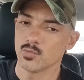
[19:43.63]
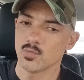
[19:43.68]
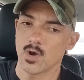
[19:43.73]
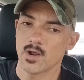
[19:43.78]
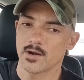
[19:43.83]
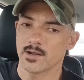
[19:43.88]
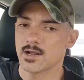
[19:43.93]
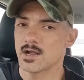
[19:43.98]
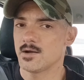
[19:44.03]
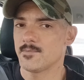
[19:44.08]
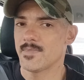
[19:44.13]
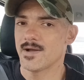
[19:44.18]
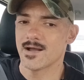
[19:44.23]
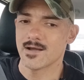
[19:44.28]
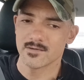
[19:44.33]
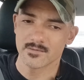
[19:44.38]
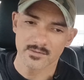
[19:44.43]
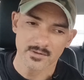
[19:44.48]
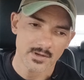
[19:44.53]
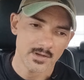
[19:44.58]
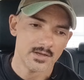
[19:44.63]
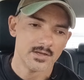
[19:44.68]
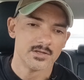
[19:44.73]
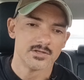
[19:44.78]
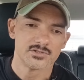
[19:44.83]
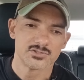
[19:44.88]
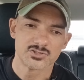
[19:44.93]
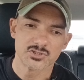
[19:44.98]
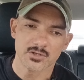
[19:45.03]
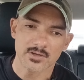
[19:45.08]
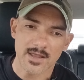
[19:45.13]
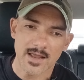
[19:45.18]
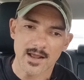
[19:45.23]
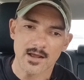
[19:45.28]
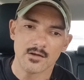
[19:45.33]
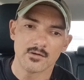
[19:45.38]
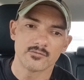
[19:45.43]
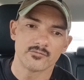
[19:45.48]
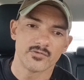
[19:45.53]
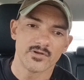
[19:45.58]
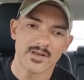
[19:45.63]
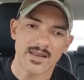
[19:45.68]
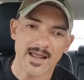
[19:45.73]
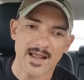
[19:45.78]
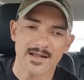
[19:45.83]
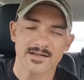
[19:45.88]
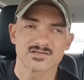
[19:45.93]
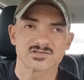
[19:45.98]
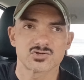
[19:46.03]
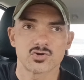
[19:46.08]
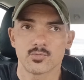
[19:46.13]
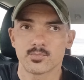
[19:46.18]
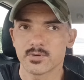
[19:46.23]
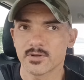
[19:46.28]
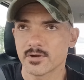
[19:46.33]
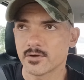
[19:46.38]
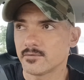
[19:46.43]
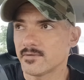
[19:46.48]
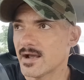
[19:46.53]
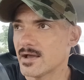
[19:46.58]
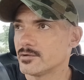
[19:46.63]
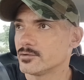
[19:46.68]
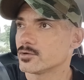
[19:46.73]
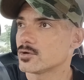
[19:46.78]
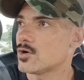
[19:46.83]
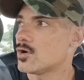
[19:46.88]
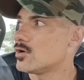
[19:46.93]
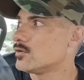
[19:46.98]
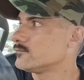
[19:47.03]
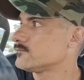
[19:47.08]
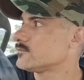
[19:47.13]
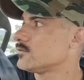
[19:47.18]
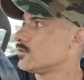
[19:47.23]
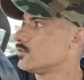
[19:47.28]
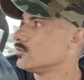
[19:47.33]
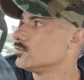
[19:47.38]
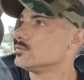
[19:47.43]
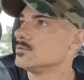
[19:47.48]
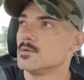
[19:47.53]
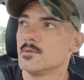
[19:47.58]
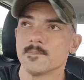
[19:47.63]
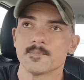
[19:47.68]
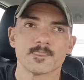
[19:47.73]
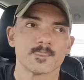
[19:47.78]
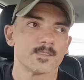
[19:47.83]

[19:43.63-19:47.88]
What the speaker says: You want to come out, chill out, relax, go play around or golf, go